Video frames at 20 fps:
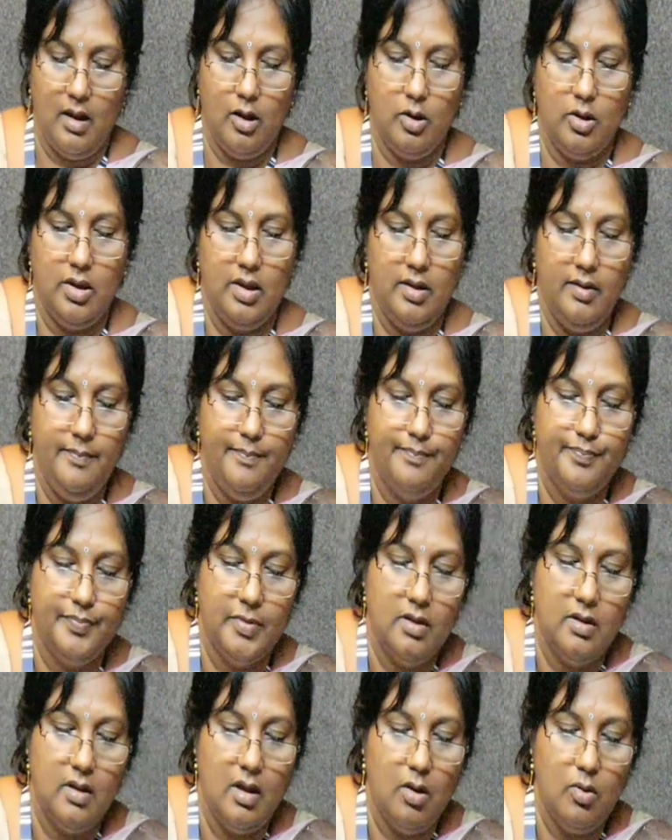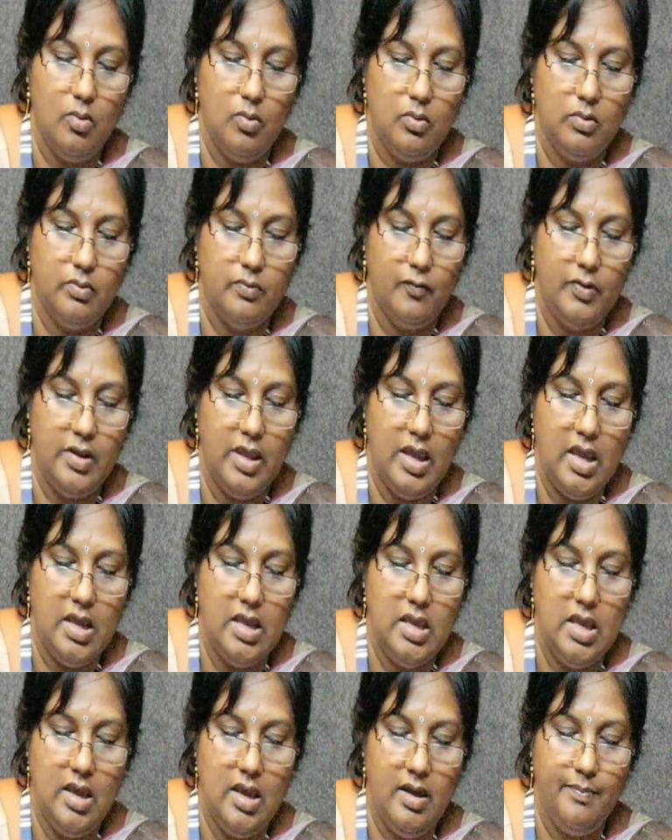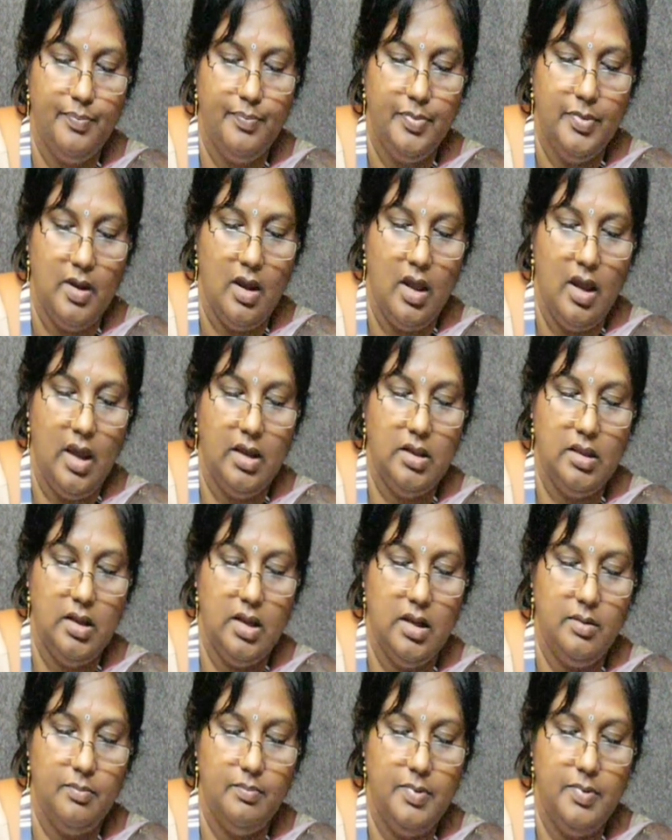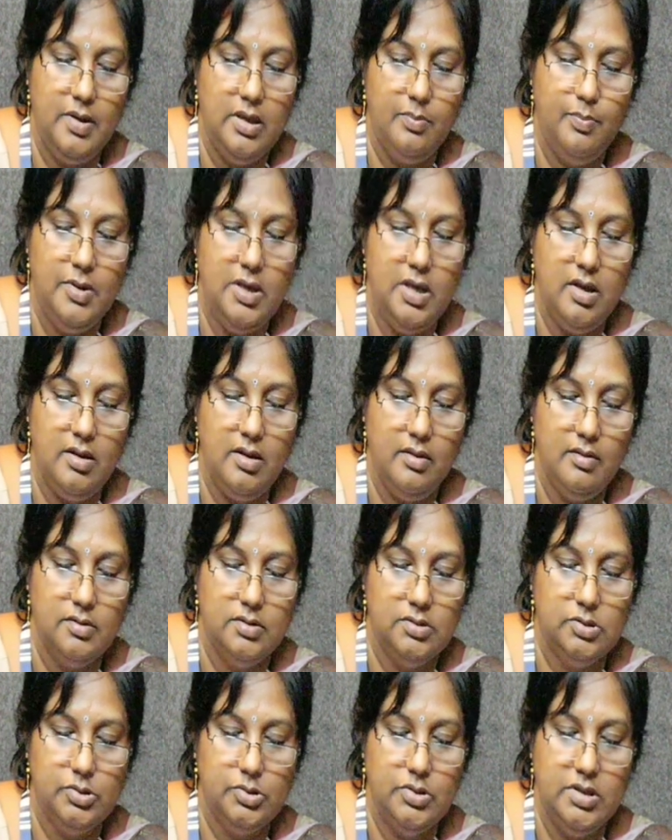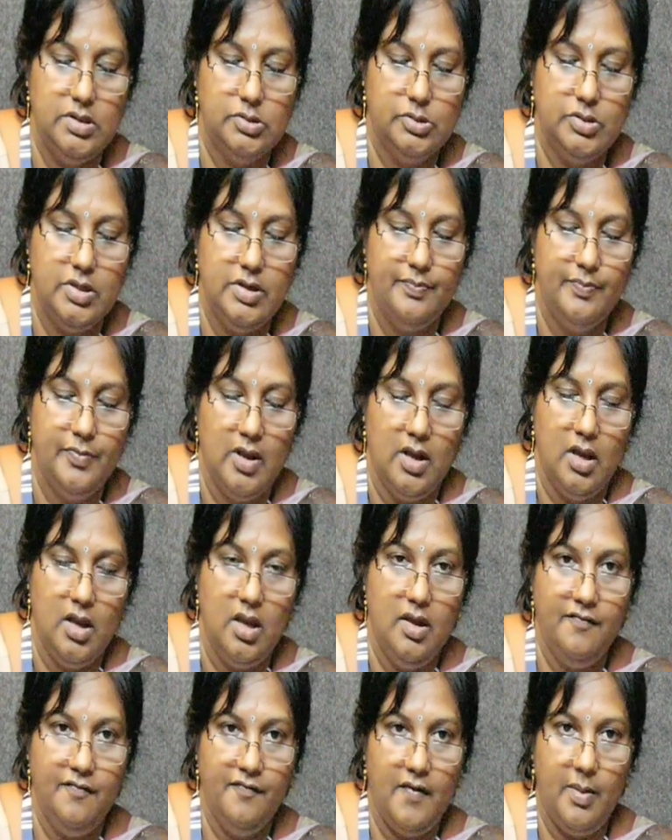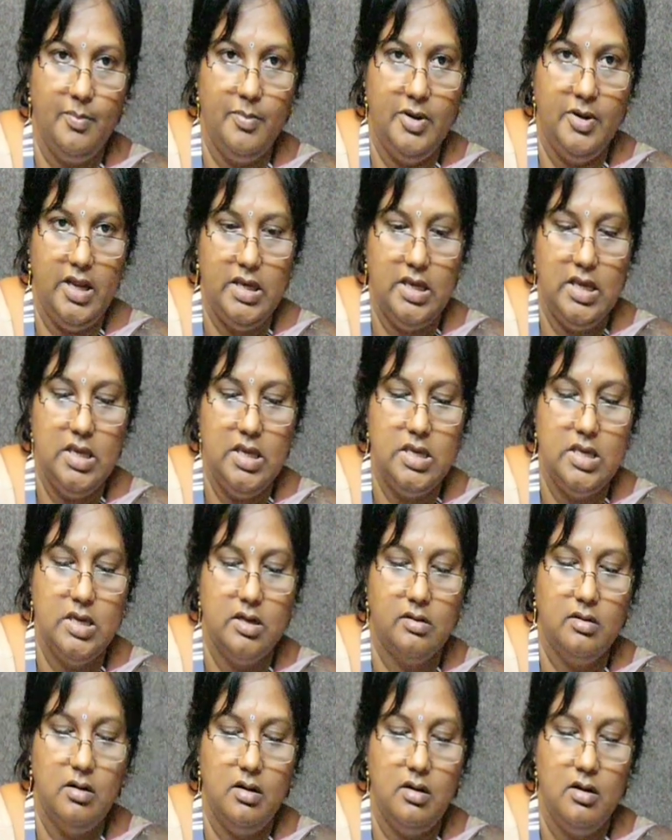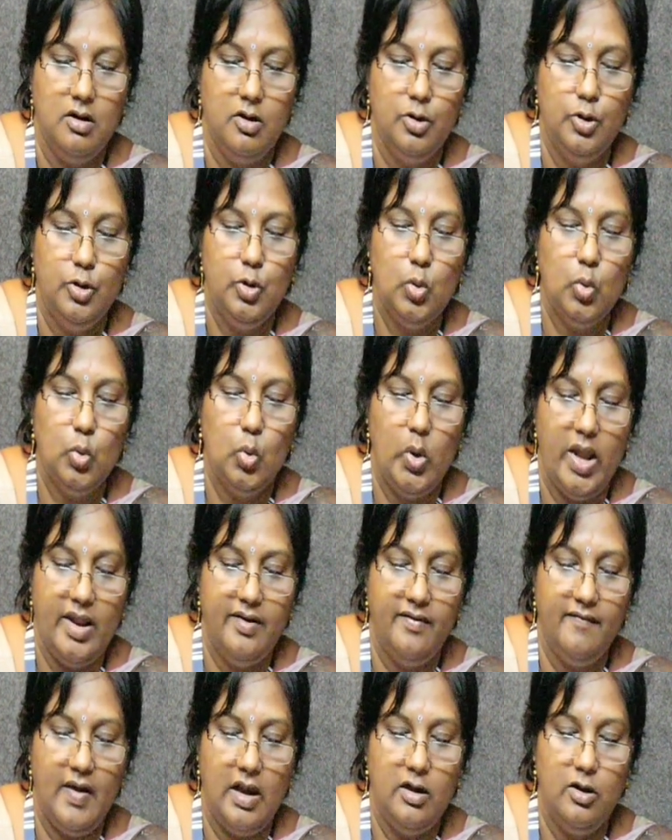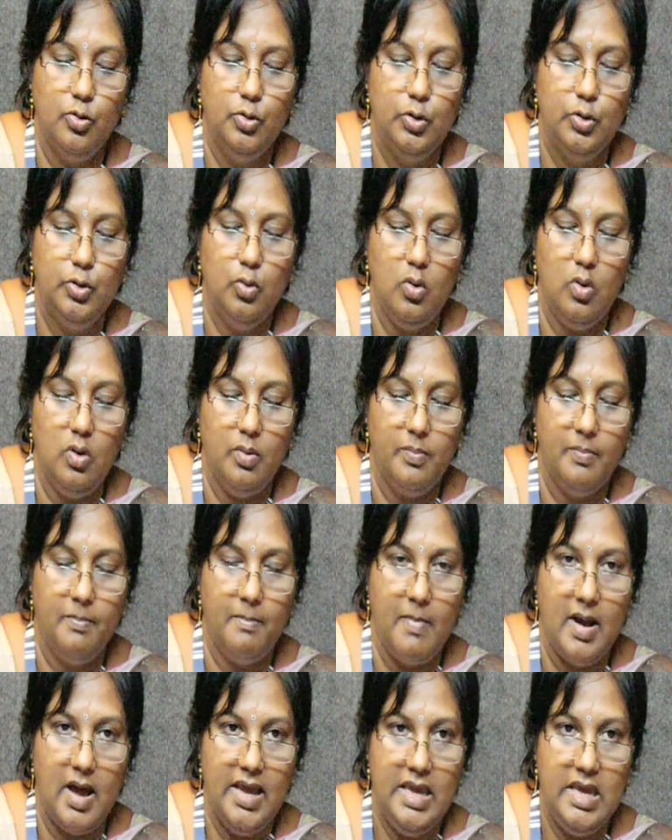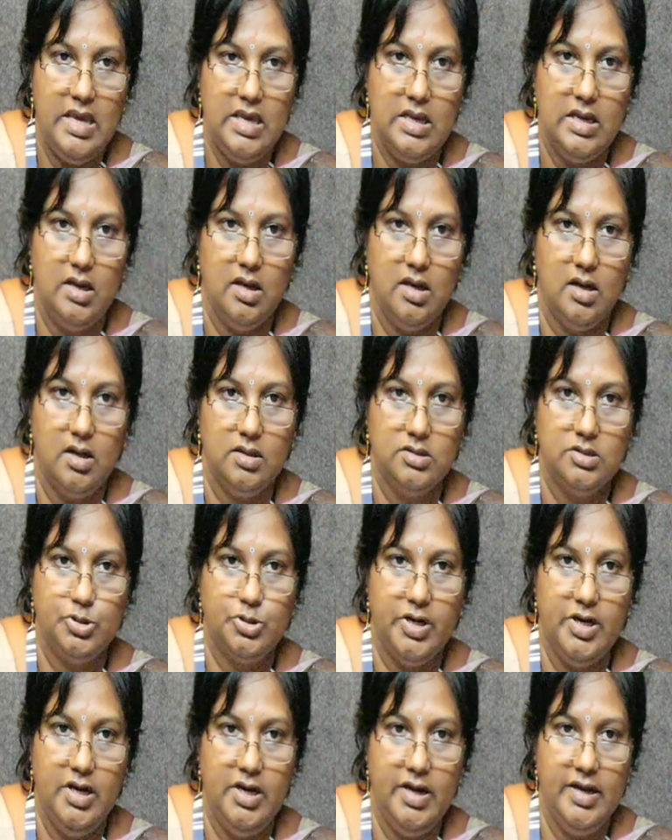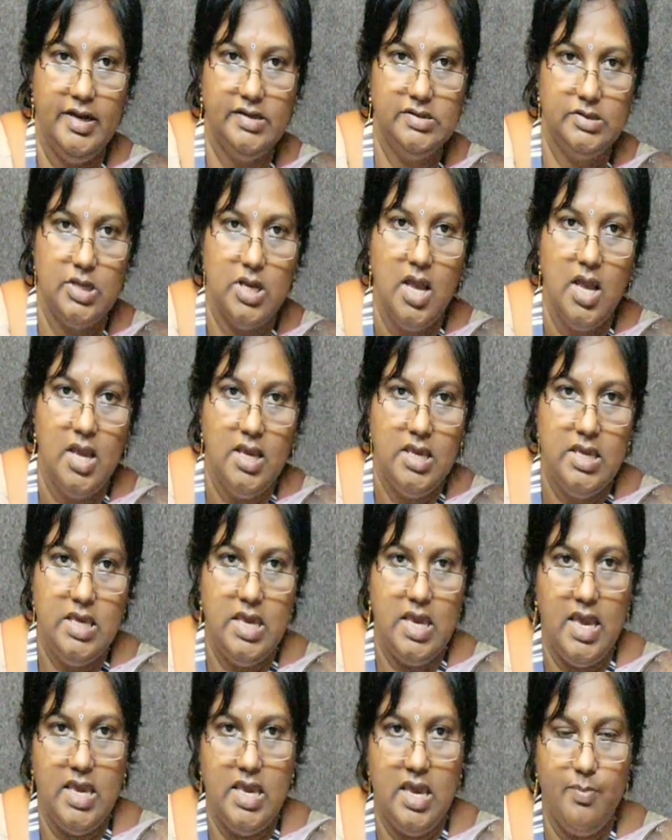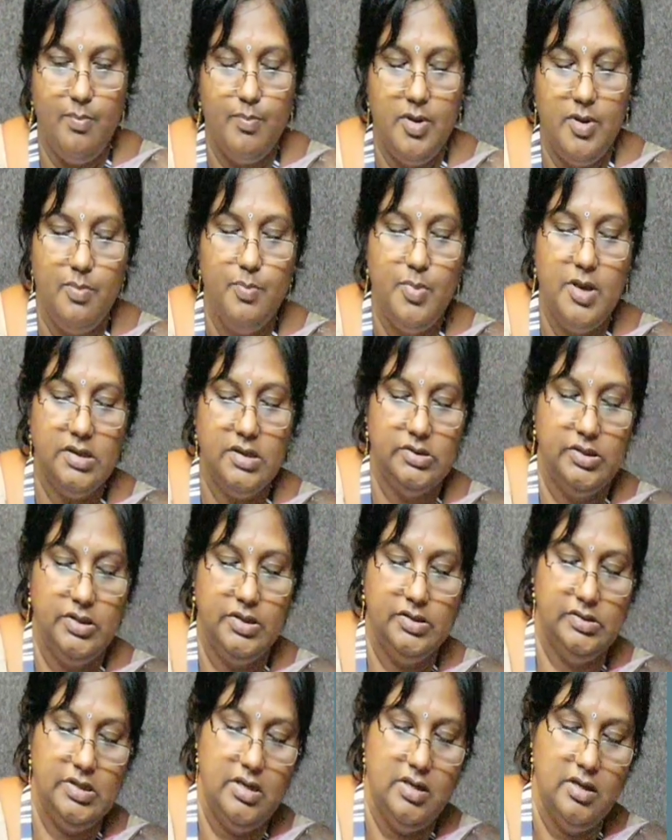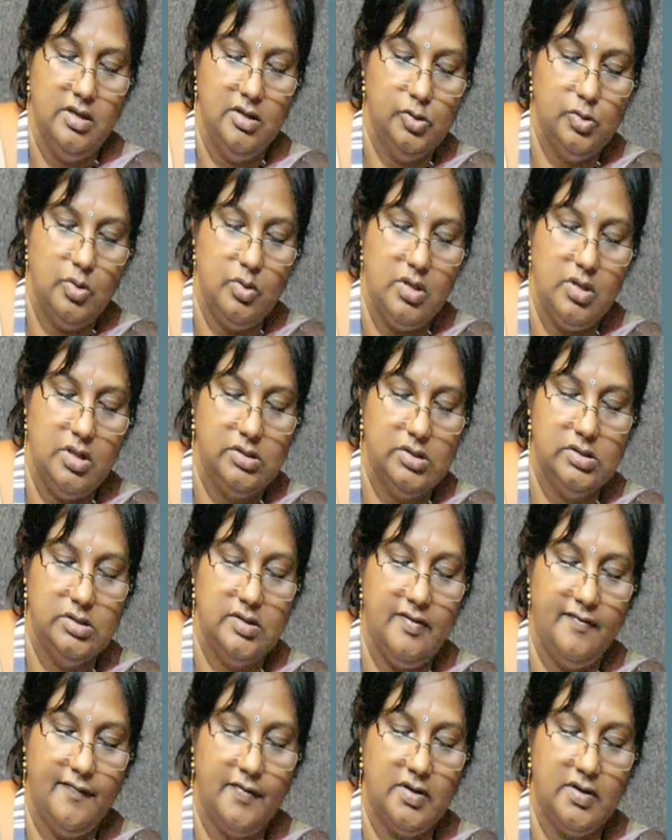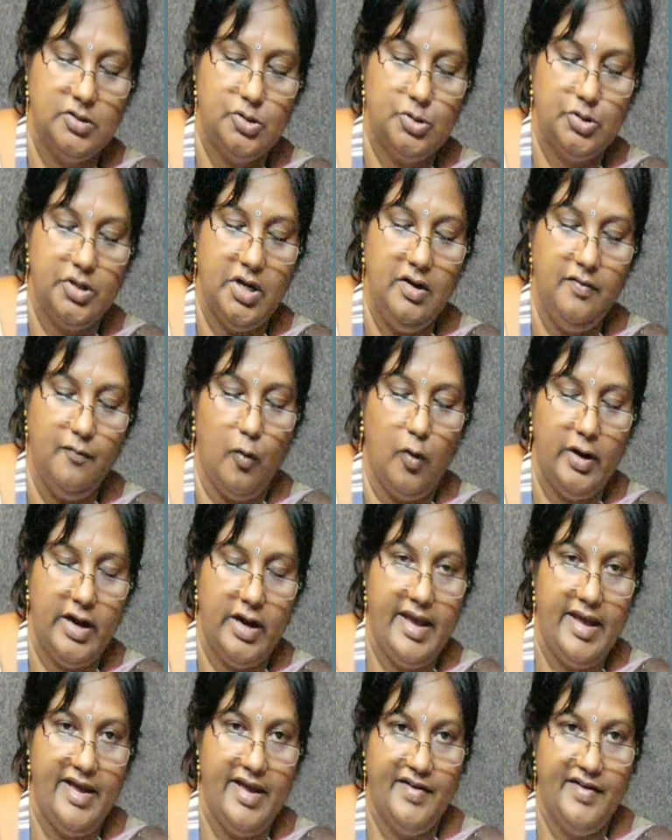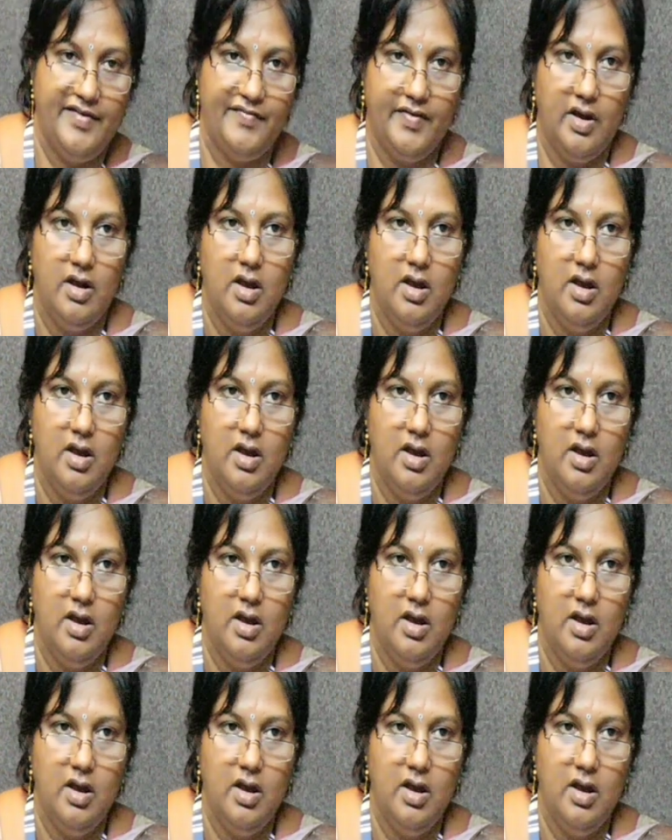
Okay, now AA and then BB CC. If I am taking here 2, n value 2, my string is AA BB CC. So this is the first string what I have.